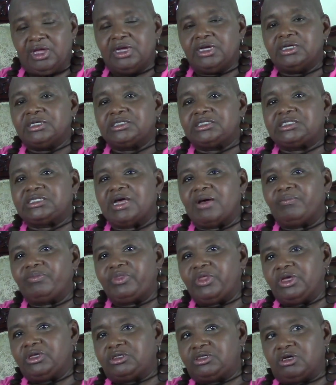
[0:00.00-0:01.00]

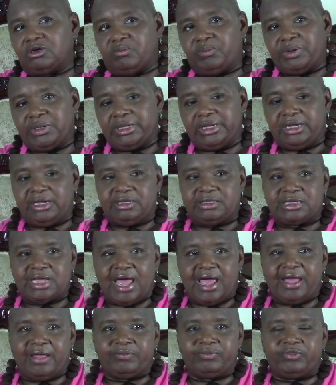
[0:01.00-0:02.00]
something took place
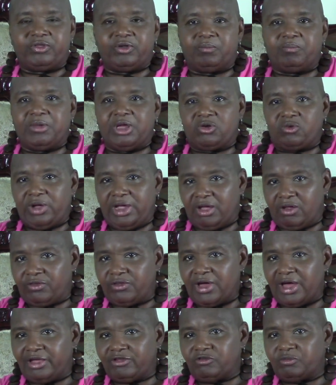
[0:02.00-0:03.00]
at the mental health
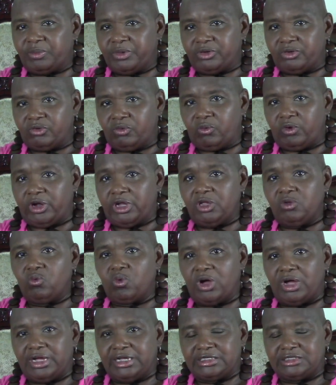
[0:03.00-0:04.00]
hospital where he
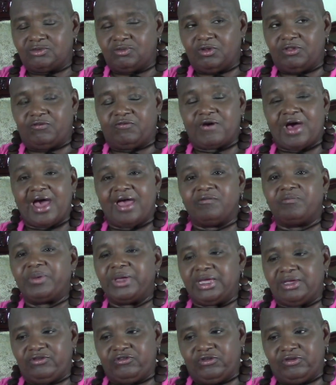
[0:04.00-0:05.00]
was with 5
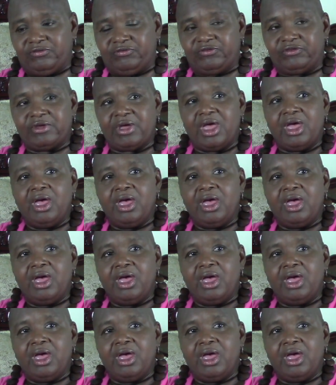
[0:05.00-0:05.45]
patients.